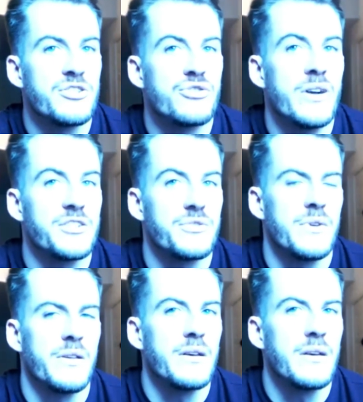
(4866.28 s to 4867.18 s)
trust,
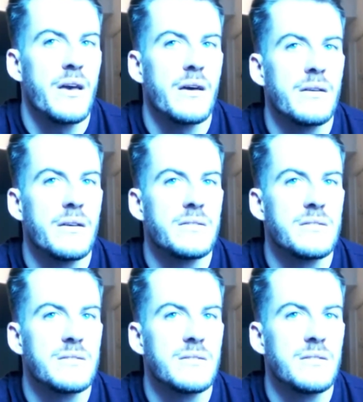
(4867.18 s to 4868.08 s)
really. Yeah,
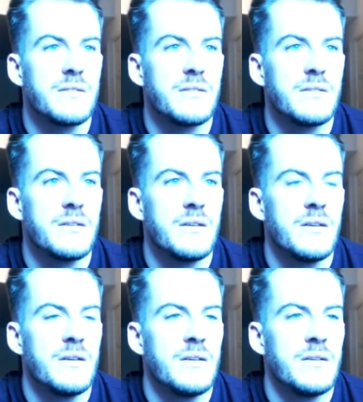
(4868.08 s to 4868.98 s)
it's, trust exactly,